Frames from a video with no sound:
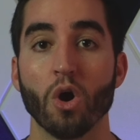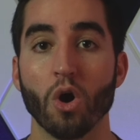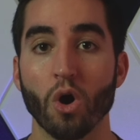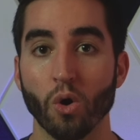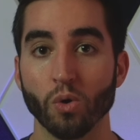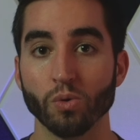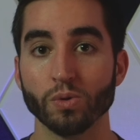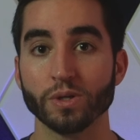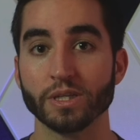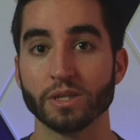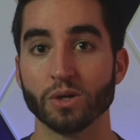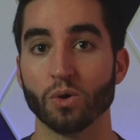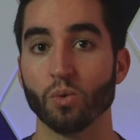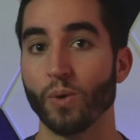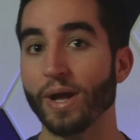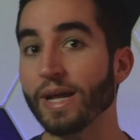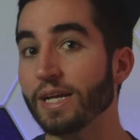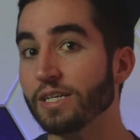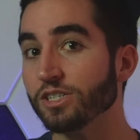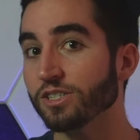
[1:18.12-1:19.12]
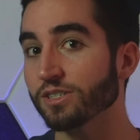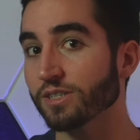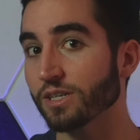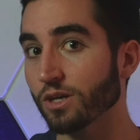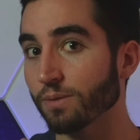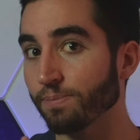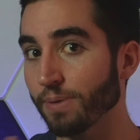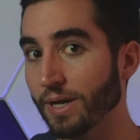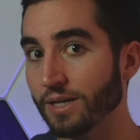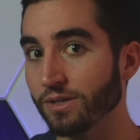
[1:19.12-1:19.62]
only the wages that
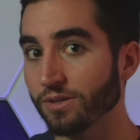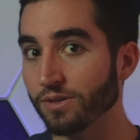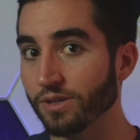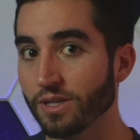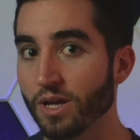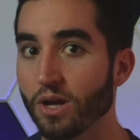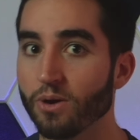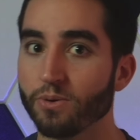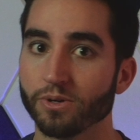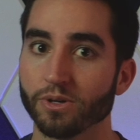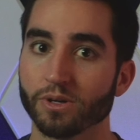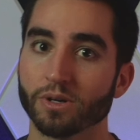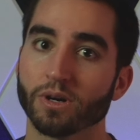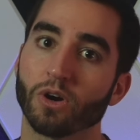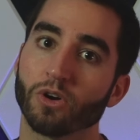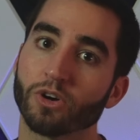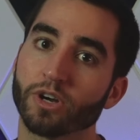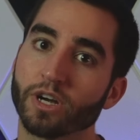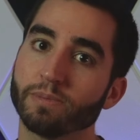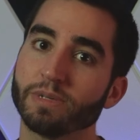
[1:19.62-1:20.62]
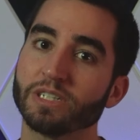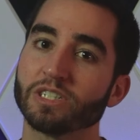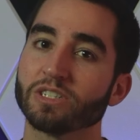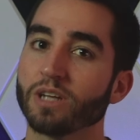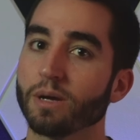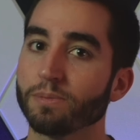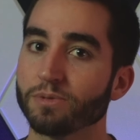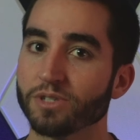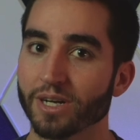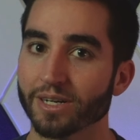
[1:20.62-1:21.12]
are paid to the owner are going to be
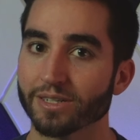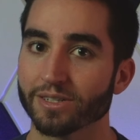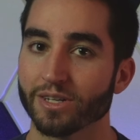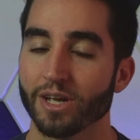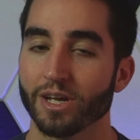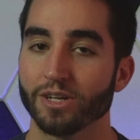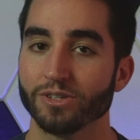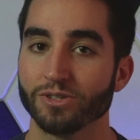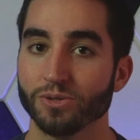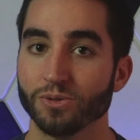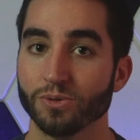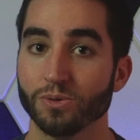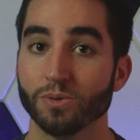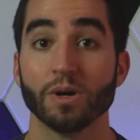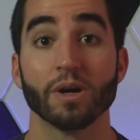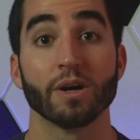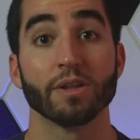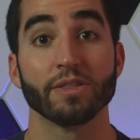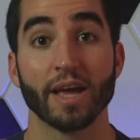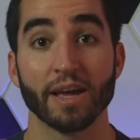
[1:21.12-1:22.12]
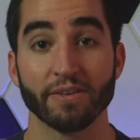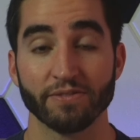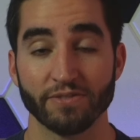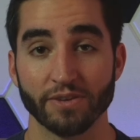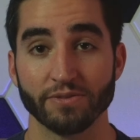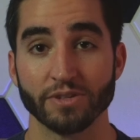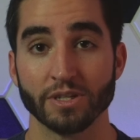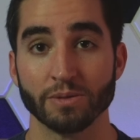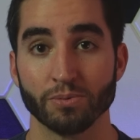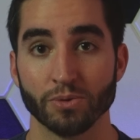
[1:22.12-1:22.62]
subject to that
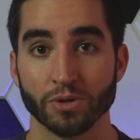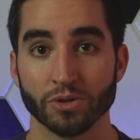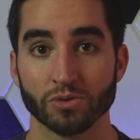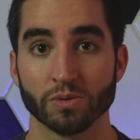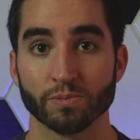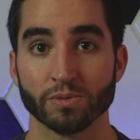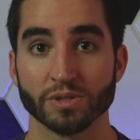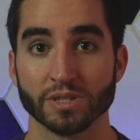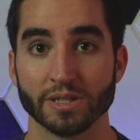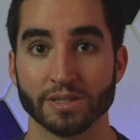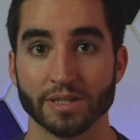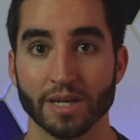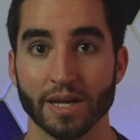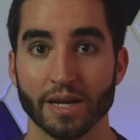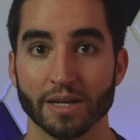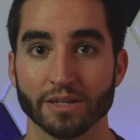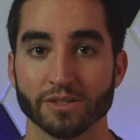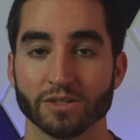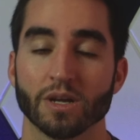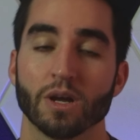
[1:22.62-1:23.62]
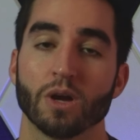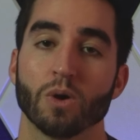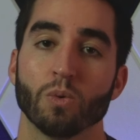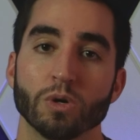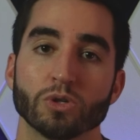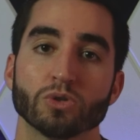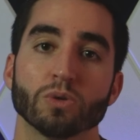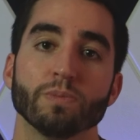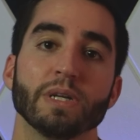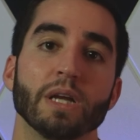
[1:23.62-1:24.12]
15.3% tax,
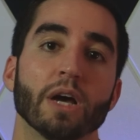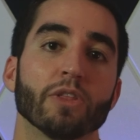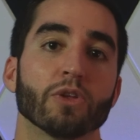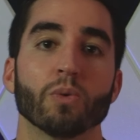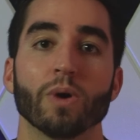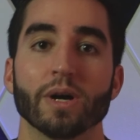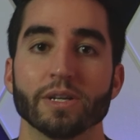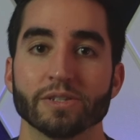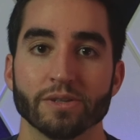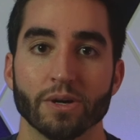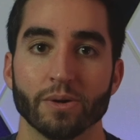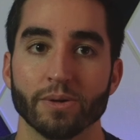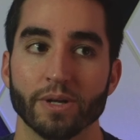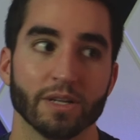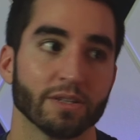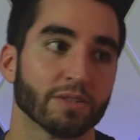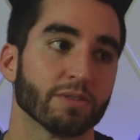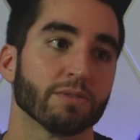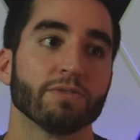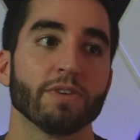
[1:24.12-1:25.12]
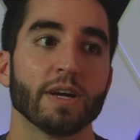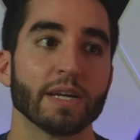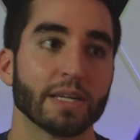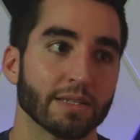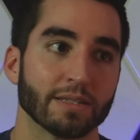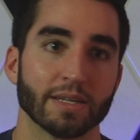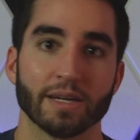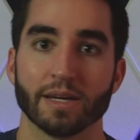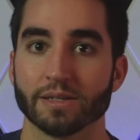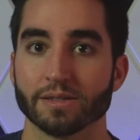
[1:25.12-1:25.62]
which will be otherwise known as FICA
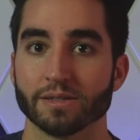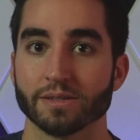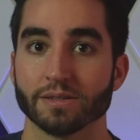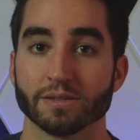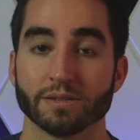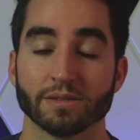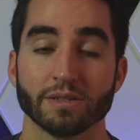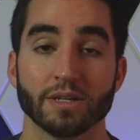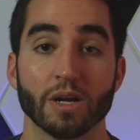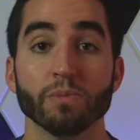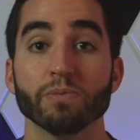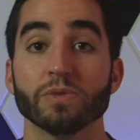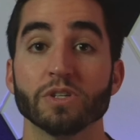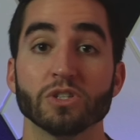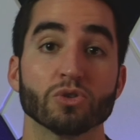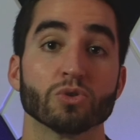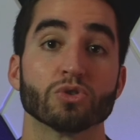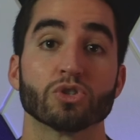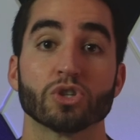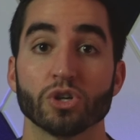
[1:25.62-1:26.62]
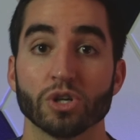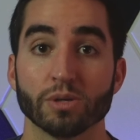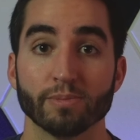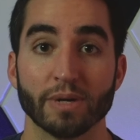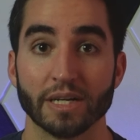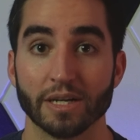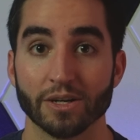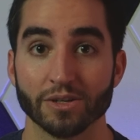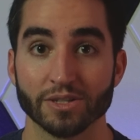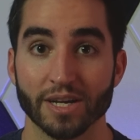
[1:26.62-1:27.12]
taxes, the Social Security and
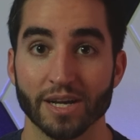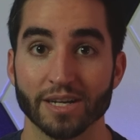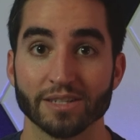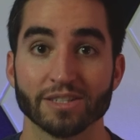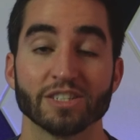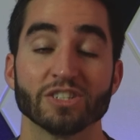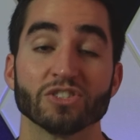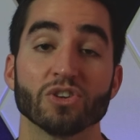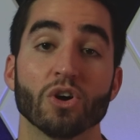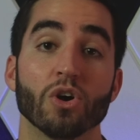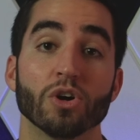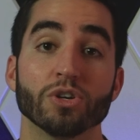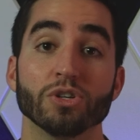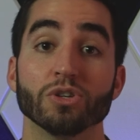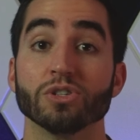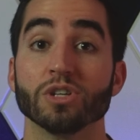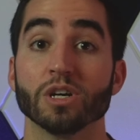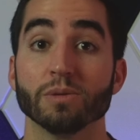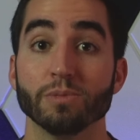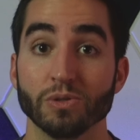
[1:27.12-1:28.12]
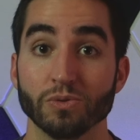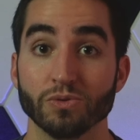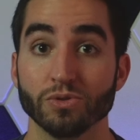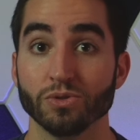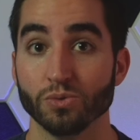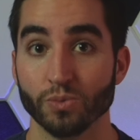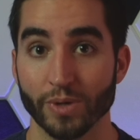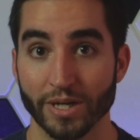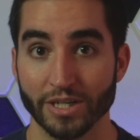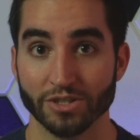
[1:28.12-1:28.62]
Medicare tax that is on your W-2
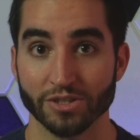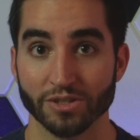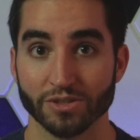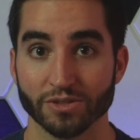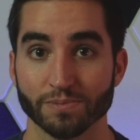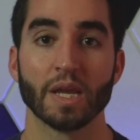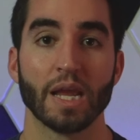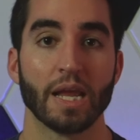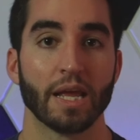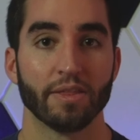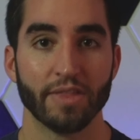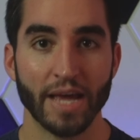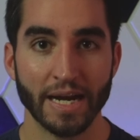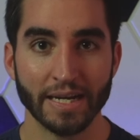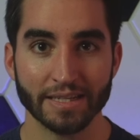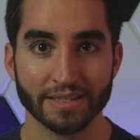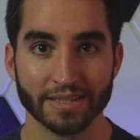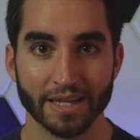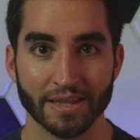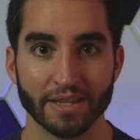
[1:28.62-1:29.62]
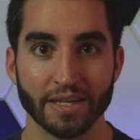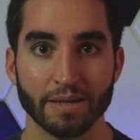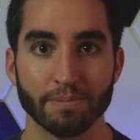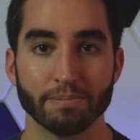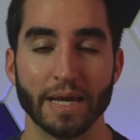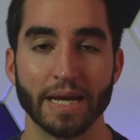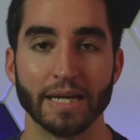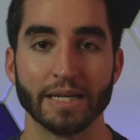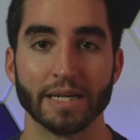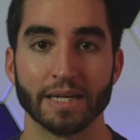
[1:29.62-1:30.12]
wages. That is the
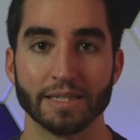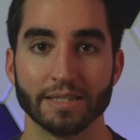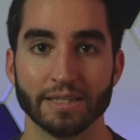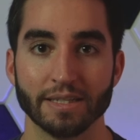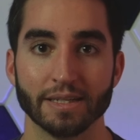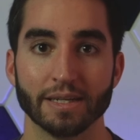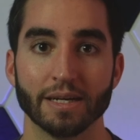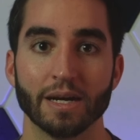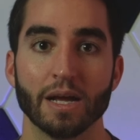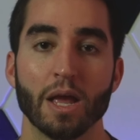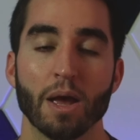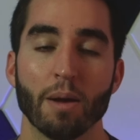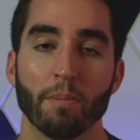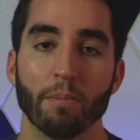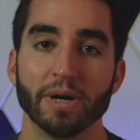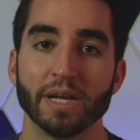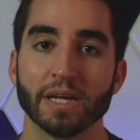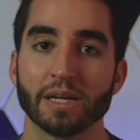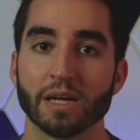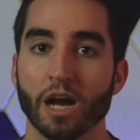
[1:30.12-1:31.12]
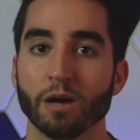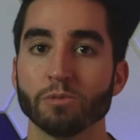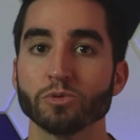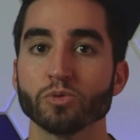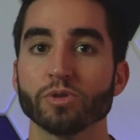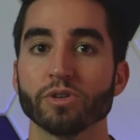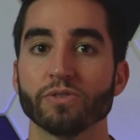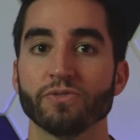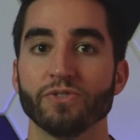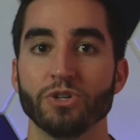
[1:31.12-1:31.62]
main idea, but it comes
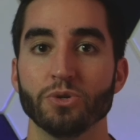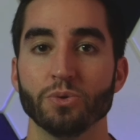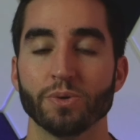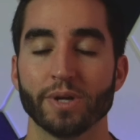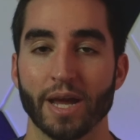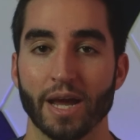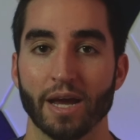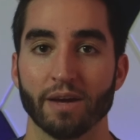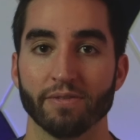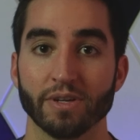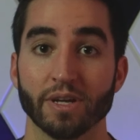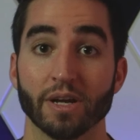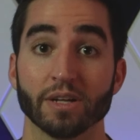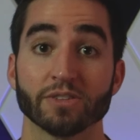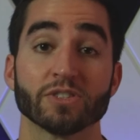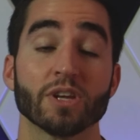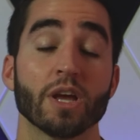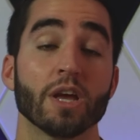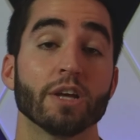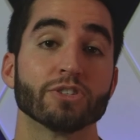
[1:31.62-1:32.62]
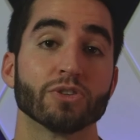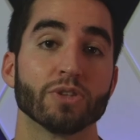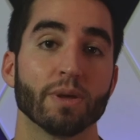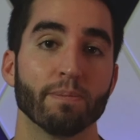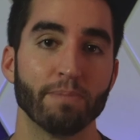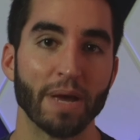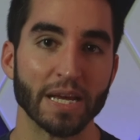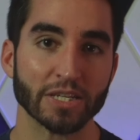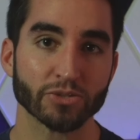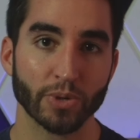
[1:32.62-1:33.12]
with a few caveats. So the
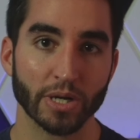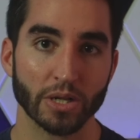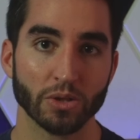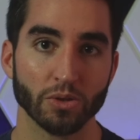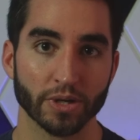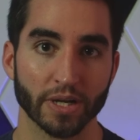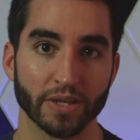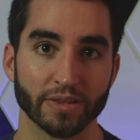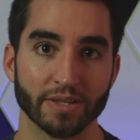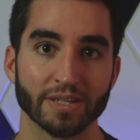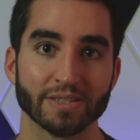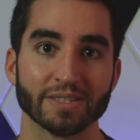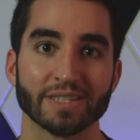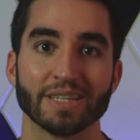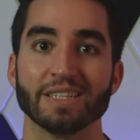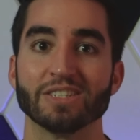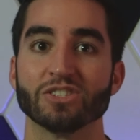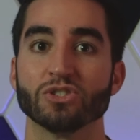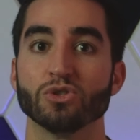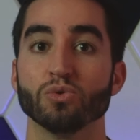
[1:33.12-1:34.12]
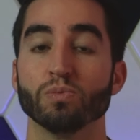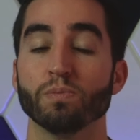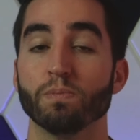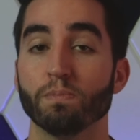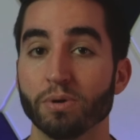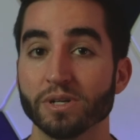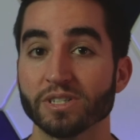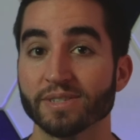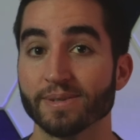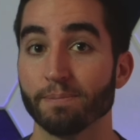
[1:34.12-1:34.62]
best way to look at this is to
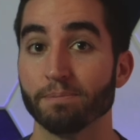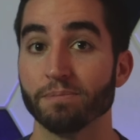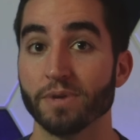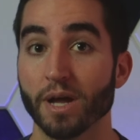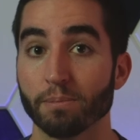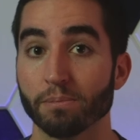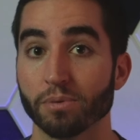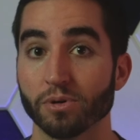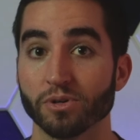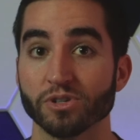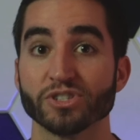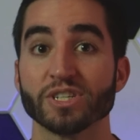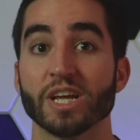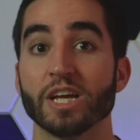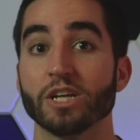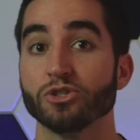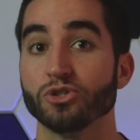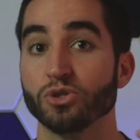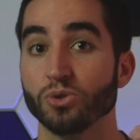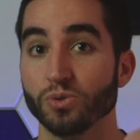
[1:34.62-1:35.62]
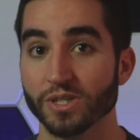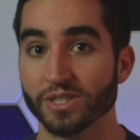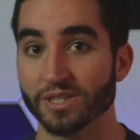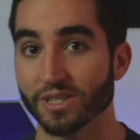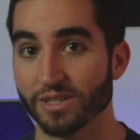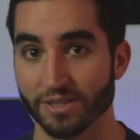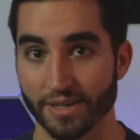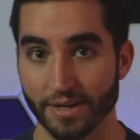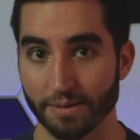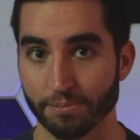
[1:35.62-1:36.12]
put some numbers to this
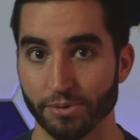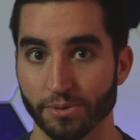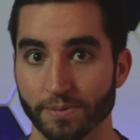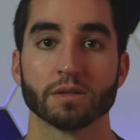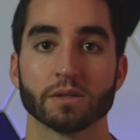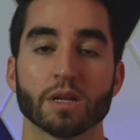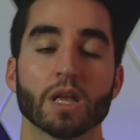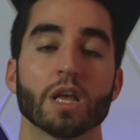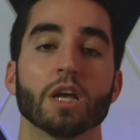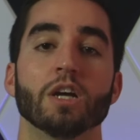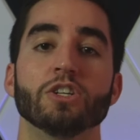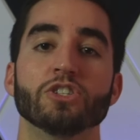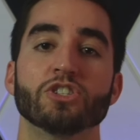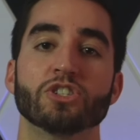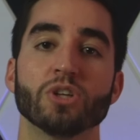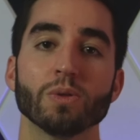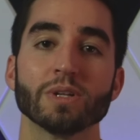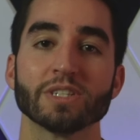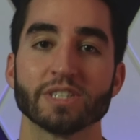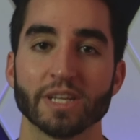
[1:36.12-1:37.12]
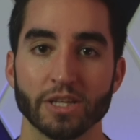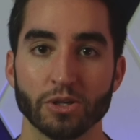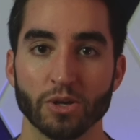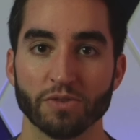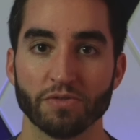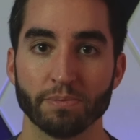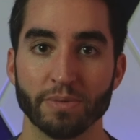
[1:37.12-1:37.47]
example. So let's say that you have a